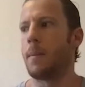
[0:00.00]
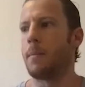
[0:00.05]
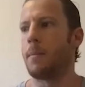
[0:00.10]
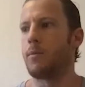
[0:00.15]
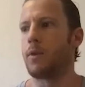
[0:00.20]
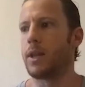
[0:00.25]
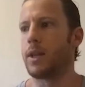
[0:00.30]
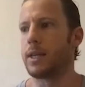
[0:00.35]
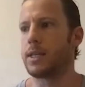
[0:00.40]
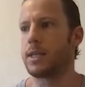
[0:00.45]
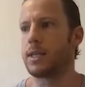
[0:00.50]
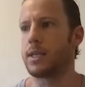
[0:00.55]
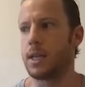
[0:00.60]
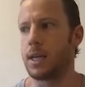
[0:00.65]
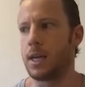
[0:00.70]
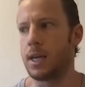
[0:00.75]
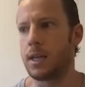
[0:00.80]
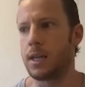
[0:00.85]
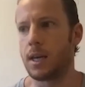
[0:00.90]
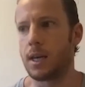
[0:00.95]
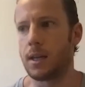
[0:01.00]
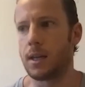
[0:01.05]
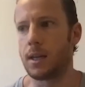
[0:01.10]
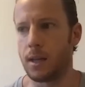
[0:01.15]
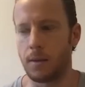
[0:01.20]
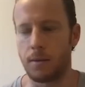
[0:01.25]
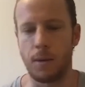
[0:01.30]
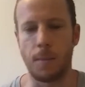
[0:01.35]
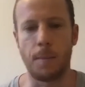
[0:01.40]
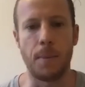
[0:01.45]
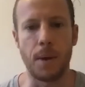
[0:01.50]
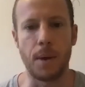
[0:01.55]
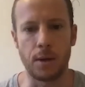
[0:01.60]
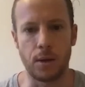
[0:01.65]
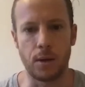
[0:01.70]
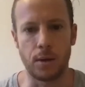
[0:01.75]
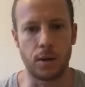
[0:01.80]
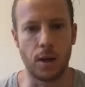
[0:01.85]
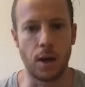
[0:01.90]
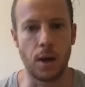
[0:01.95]
really see
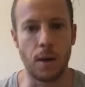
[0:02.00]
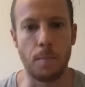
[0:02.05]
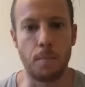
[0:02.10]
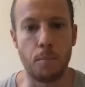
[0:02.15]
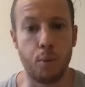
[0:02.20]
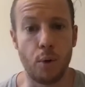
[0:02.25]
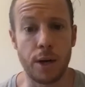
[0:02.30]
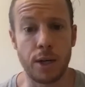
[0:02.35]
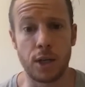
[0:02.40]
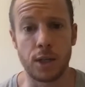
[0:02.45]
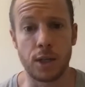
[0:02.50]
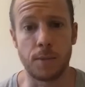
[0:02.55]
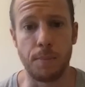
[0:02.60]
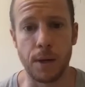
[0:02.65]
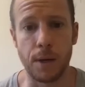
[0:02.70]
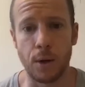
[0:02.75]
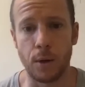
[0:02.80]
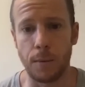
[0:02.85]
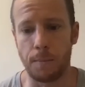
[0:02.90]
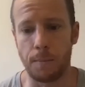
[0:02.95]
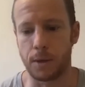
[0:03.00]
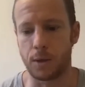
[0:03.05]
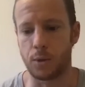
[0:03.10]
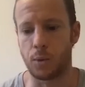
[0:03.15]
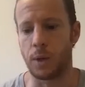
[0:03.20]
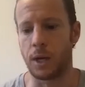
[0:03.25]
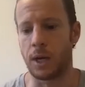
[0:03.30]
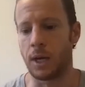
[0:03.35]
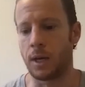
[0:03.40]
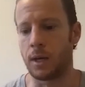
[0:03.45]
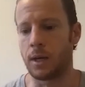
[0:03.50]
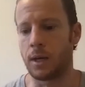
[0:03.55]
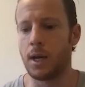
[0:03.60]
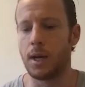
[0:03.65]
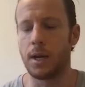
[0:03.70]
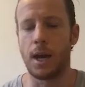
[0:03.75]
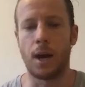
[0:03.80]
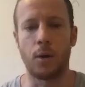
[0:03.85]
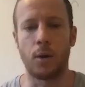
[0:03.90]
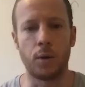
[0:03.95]
the bridges built between
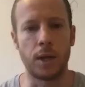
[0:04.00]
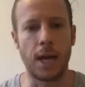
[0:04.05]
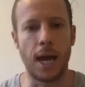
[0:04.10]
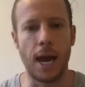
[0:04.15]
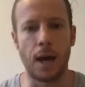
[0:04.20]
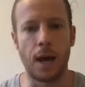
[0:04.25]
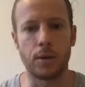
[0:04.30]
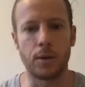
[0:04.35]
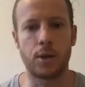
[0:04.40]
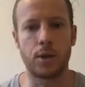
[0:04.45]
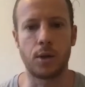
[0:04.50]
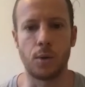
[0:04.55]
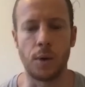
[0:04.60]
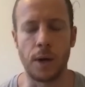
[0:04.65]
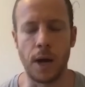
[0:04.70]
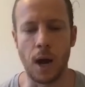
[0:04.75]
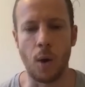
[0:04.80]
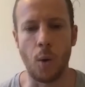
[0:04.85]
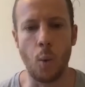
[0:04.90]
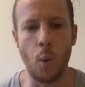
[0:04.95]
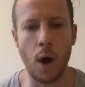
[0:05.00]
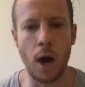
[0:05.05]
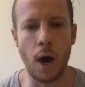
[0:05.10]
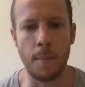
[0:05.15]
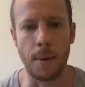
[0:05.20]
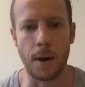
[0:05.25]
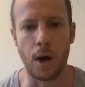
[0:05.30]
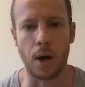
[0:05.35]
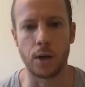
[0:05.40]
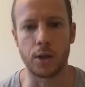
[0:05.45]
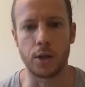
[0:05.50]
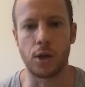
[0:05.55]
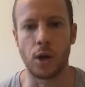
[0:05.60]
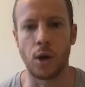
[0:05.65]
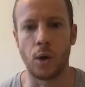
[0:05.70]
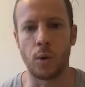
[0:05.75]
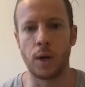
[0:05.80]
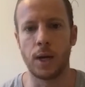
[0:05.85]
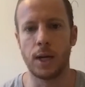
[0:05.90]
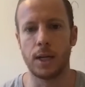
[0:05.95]
not only L2 and L1, but
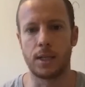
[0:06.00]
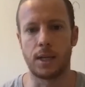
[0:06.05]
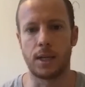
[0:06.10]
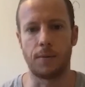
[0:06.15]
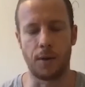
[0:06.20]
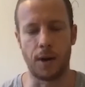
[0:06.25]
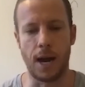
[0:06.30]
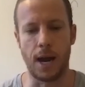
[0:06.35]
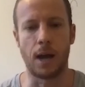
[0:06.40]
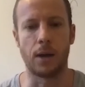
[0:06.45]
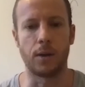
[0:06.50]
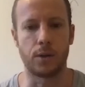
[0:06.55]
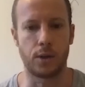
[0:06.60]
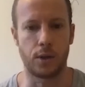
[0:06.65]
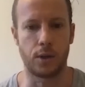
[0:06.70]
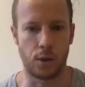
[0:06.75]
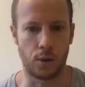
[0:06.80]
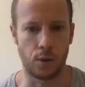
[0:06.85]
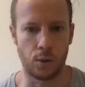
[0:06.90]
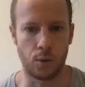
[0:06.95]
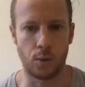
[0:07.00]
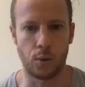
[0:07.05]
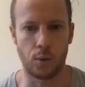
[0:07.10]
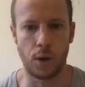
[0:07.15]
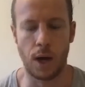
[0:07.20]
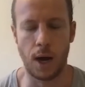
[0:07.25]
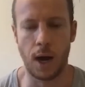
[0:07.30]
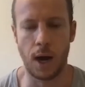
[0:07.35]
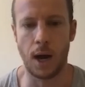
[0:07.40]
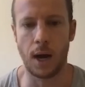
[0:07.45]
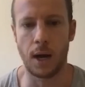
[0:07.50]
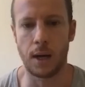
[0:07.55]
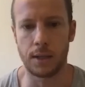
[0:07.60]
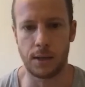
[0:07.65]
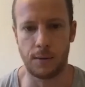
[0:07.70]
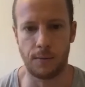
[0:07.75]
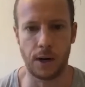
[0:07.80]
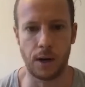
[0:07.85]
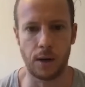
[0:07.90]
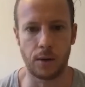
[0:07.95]
also different
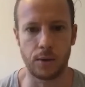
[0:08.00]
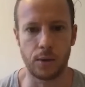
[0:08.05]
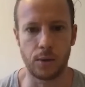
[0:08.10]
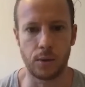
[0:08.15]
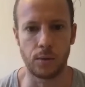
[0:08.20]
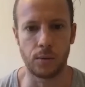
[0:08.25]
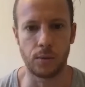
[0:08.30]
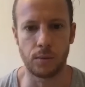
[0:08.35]
L2